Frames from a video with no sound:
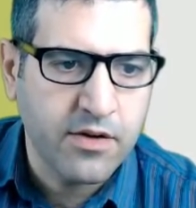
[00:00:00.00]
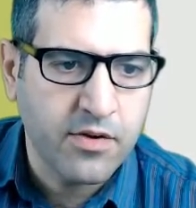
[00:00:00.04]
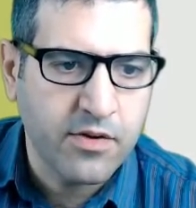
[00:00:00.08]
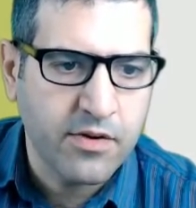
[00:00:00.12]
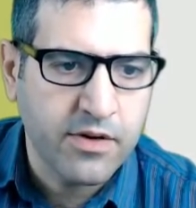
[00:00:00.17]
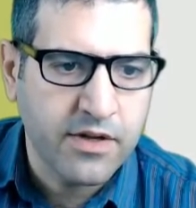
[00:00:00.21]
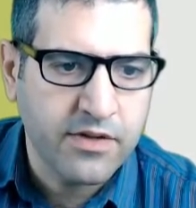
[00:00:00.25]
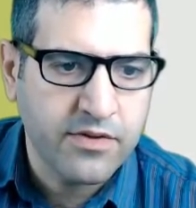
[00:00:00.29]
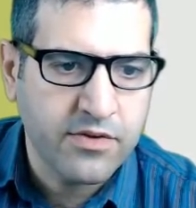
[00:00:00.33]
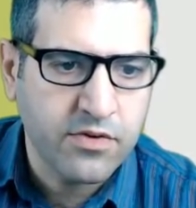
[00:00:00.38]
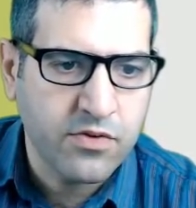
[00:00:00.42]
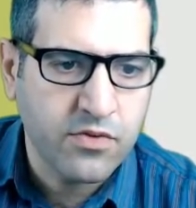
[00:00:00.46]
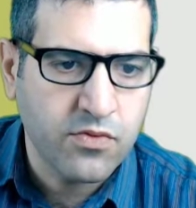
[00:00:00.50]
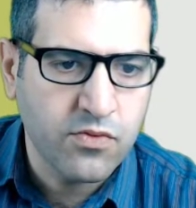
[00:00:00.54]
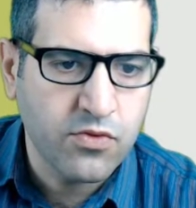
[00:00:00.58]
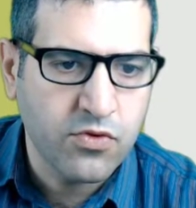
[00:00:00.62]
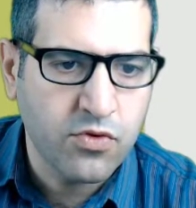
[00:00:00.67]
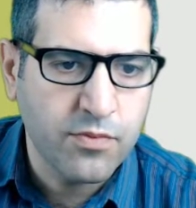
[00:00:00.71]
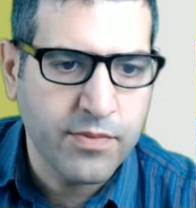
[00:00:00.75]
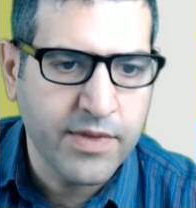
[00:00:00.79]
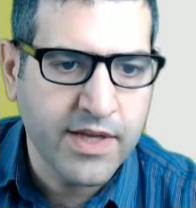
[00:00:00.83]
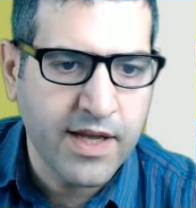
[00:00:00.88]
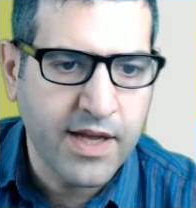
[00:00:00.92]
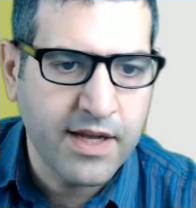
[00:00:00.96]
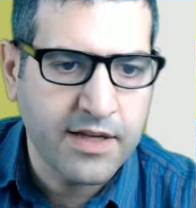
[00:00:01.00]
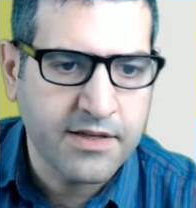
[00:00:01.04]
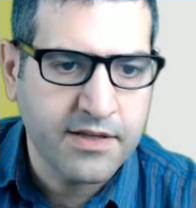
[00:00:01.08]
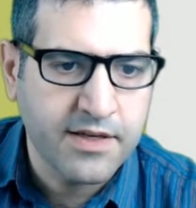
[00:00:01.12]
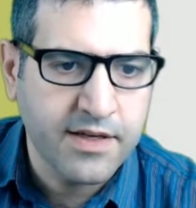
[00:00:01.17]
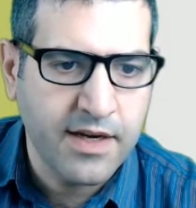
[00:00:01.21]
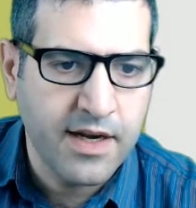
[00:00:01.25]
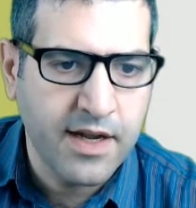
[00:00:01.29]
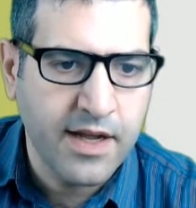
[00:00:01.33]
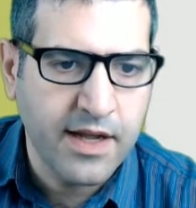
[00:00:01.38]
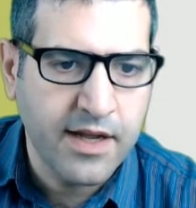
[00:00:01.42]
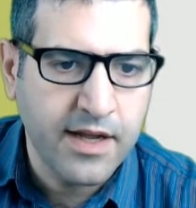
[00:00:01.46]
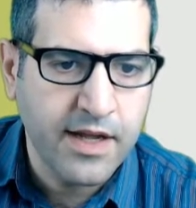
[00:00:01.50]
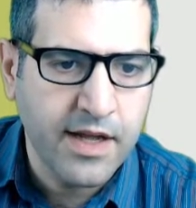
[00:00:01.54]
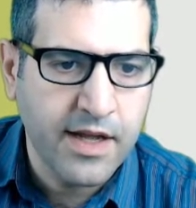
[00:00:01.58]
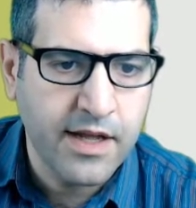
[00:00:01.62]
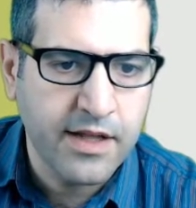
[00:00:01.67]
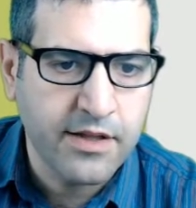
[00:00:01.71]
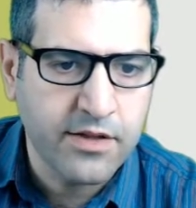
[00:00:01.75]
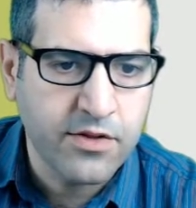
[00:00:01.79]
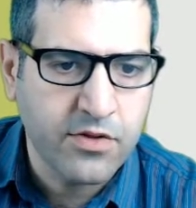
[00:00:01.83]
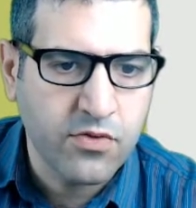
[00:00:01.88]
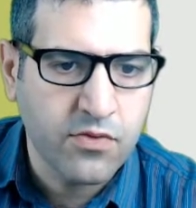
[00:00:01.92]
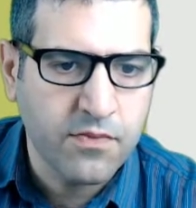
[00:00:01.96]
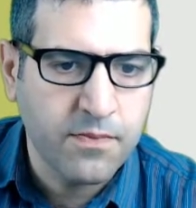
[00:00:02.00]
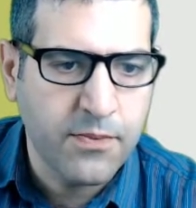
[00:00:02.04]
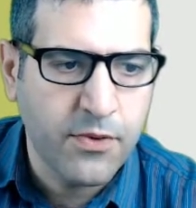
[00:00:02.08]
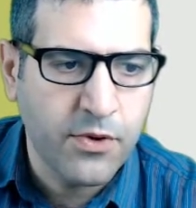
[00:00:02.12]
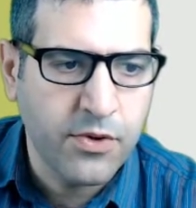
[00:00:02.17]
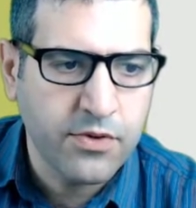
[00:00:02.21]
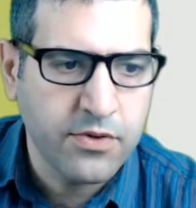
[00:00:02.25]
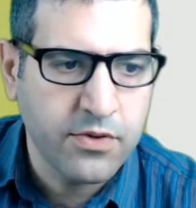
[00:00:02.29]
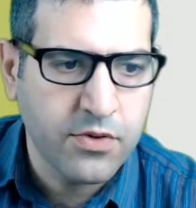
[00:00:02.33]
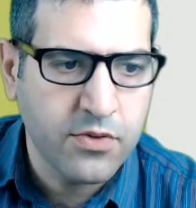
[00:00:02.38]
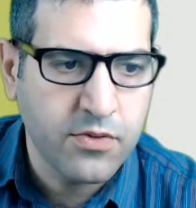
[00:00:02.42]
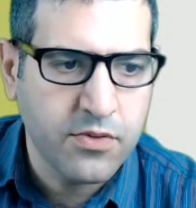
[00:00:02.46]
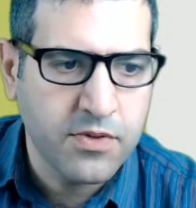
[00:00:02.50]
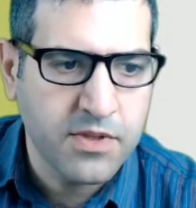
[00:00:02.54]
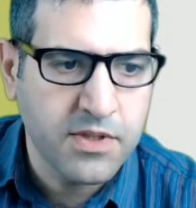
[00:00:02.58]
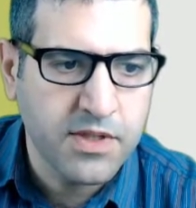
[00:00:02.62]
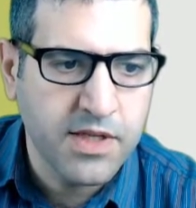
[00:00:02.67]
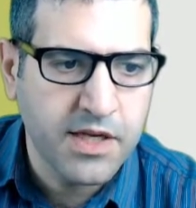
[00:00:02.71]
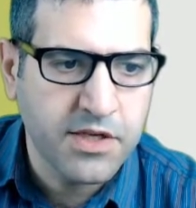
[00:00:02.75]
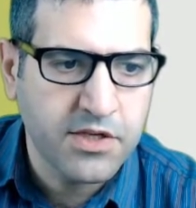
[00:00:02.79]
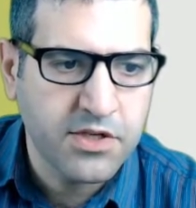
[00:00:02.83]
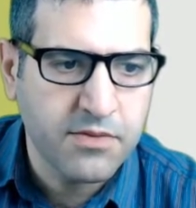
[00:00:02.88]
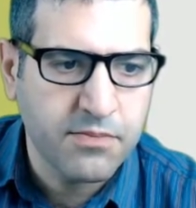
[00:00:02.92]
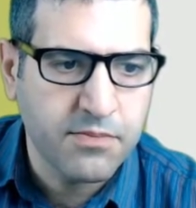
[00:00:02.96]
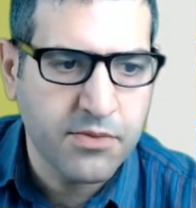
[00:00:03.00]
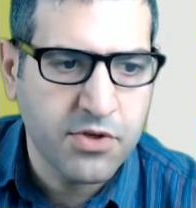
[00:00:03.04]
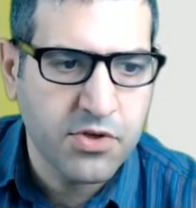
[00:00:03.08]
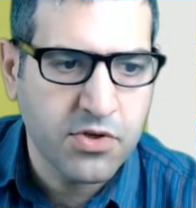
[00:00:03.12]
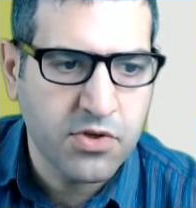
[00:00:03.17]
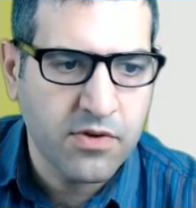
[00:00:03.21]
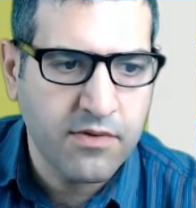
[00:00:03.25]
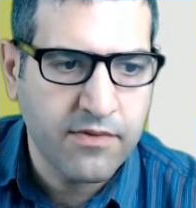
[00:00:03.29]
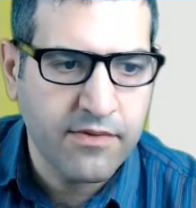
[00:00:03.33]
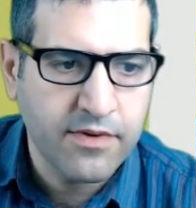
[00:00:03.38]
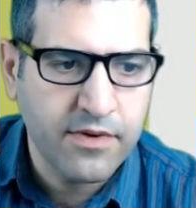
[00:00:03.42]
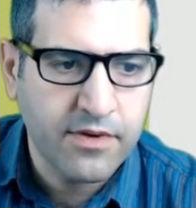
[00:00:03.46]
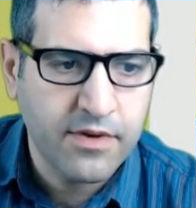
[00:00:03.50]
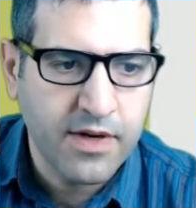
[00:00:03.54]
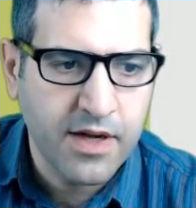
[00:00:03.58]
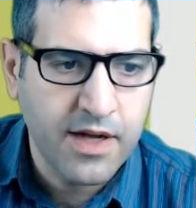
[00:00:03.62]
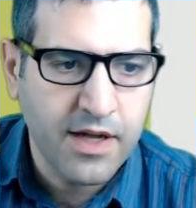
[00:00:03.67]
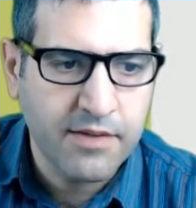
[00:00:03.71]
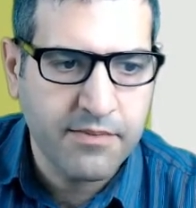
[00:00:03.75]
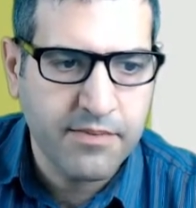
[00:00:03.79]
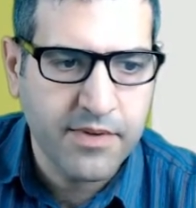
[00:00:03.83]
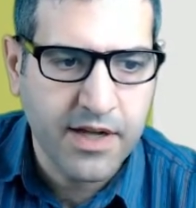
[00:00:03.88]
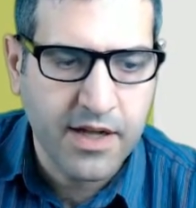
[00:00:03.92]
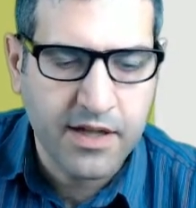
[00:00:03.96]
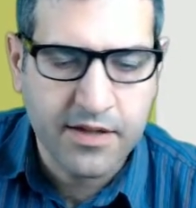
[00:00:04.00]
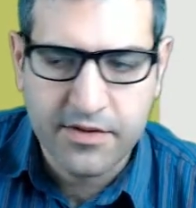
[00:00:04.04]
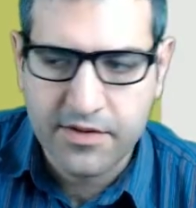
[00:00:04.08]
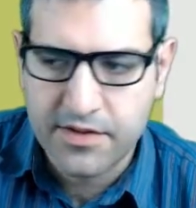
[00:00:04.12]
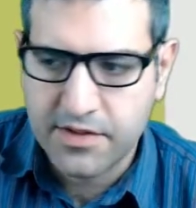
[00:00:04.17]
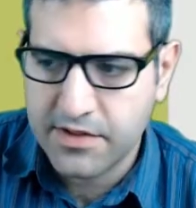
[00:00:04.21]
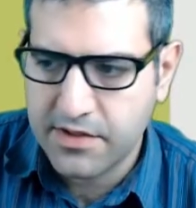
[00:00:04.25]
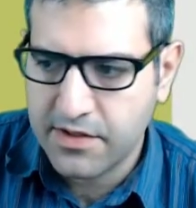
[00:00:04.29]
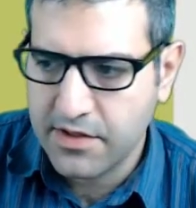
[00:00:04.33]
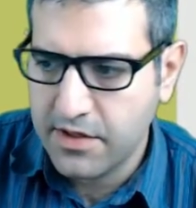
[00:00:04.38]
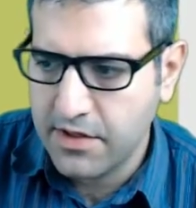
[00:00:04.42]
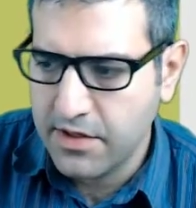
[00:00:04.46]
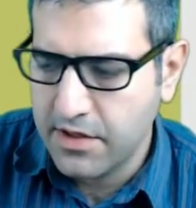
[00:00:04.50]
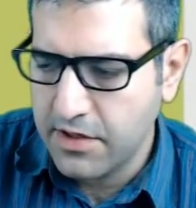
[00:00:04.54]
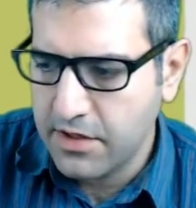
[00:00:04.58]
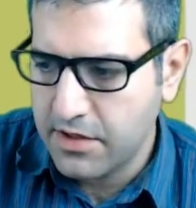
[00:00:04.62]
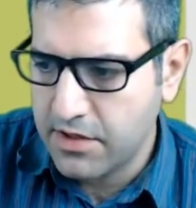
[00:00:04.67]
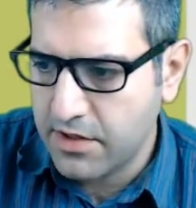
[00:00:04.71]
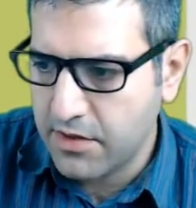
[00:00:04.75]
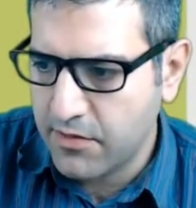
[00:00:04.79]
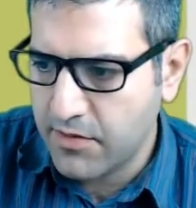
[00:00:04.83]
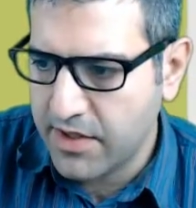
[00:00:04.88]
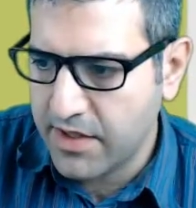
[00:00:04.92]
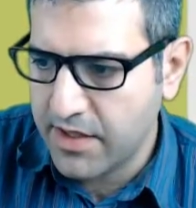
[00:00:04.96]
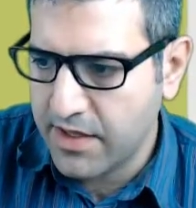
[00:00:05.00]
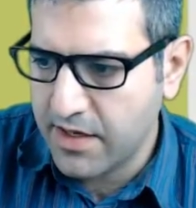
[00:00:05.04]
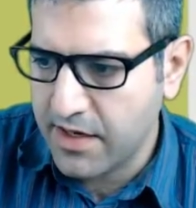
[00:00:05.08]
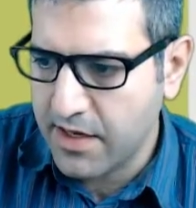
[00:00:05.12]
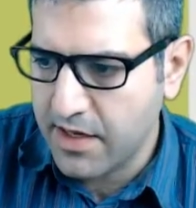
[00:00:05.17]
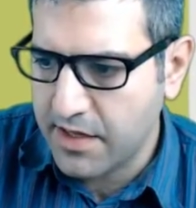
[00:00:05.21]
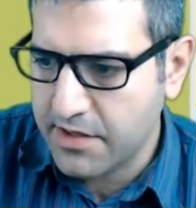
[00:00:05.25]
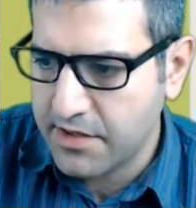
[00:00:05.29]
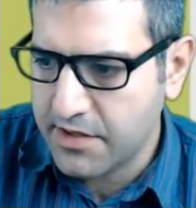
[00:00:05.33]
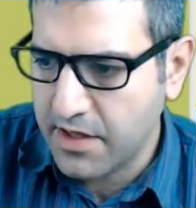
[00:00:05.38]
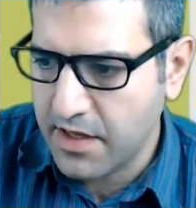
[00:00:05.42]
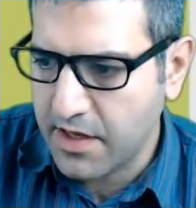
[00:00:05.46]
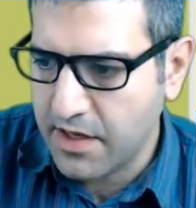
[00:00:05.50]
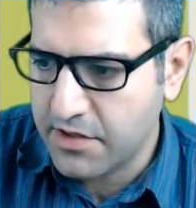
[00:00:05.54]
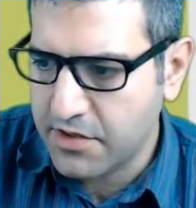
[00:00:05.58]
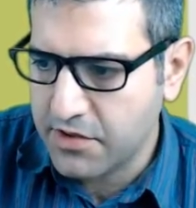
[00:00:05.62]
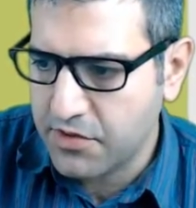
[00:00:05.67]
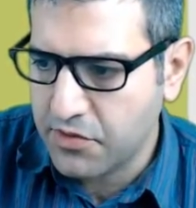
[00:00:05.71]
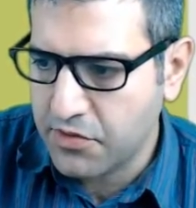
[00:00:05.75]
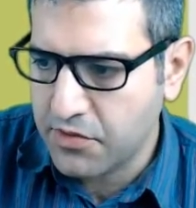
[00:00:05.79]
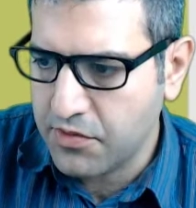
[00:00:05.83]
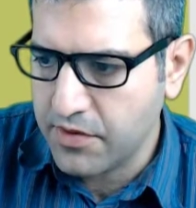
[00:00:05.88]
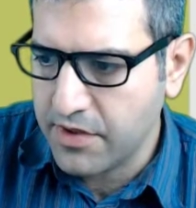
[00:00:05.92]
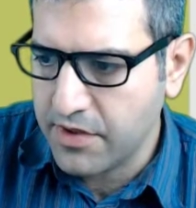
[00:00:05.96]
on router 2 to be as relay and to point to the DHCP server IP address. So what they're asking us to do